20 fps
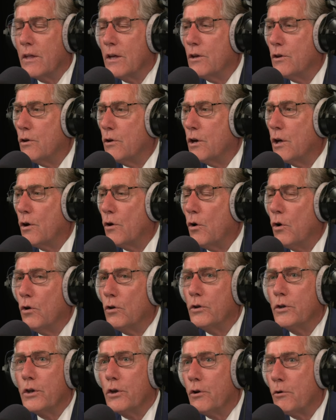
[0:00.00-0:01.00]
that you can
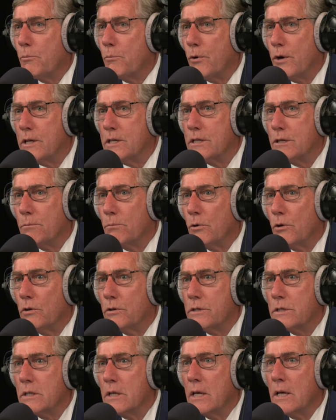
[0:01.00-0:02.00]
hold to your
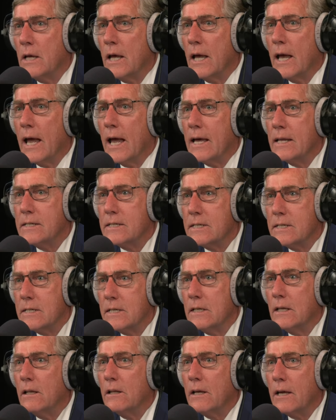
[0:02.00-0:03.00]
principles and
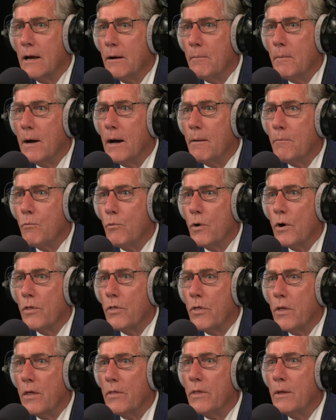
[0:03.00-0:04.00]
still come up
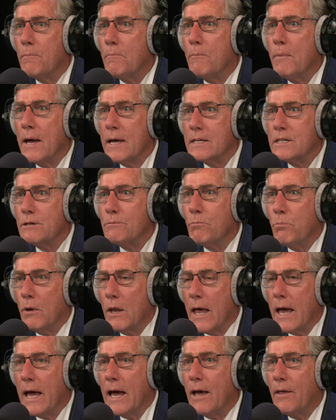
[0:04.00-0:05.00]
with the best
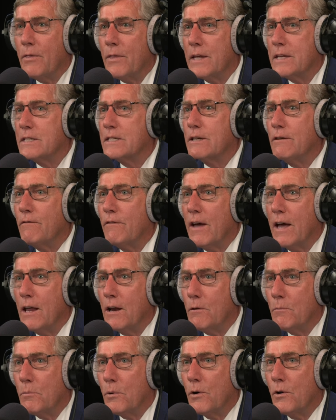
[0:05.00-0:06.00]
plan that's
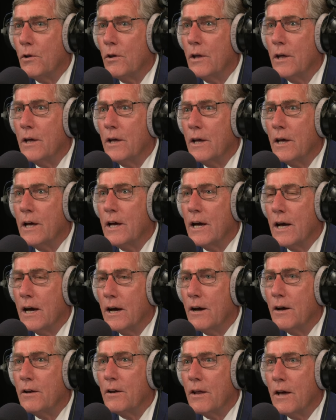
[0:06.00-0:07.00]
available
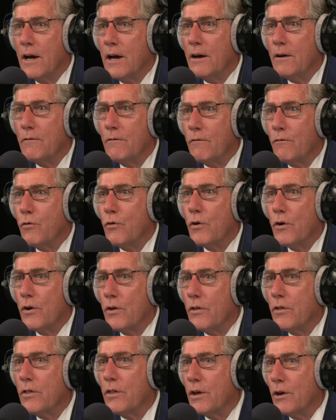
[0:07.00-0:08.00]
uh, uh,
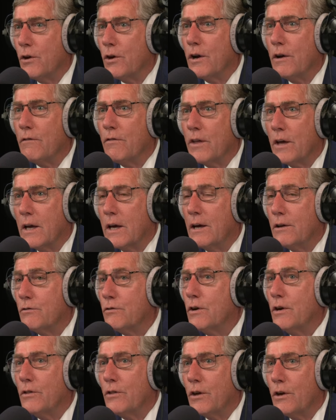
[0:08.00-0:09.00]
for the good of the
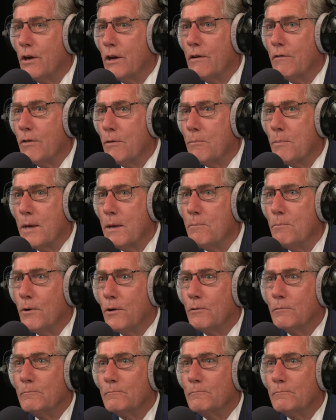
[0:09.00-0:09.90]
country and the good of the people.